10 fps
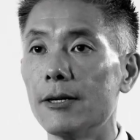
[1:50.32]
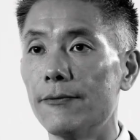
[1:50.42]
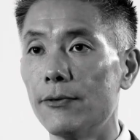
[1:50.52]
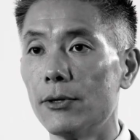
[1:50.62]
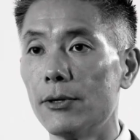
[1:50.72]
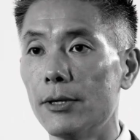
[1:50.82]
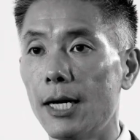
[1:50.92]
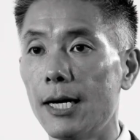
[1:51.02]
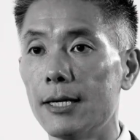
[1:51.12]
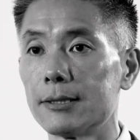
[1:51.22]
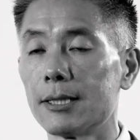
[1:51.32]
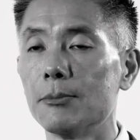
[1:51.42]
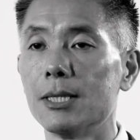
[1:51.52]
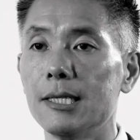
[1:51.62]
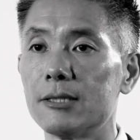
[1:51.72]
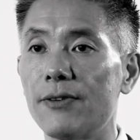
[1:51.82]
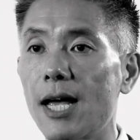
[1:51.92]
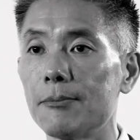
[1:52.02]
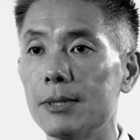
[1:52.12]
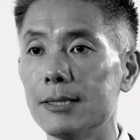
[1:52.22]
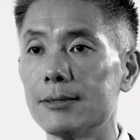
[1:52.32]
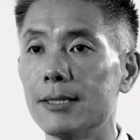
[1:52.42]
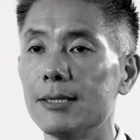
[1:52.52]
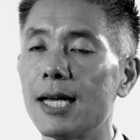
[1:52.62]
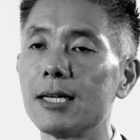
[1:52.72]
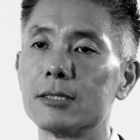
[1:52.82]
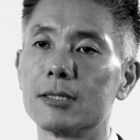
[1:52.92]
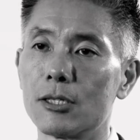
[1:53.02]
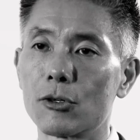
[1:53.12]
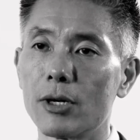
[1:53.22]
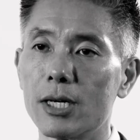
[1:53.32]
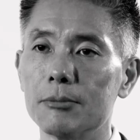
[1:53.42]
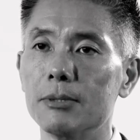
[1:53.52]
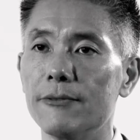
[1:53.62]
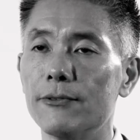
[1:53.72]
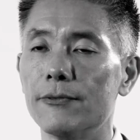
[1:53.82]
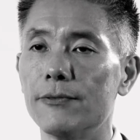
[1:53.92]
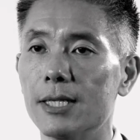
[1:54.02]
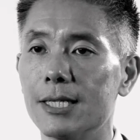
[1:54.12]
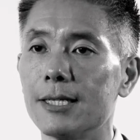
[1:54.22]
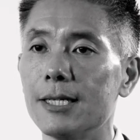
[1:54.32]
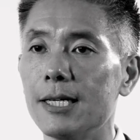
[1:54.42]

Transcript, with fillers: for uh, some of these families, then that is incredibly fulfilling.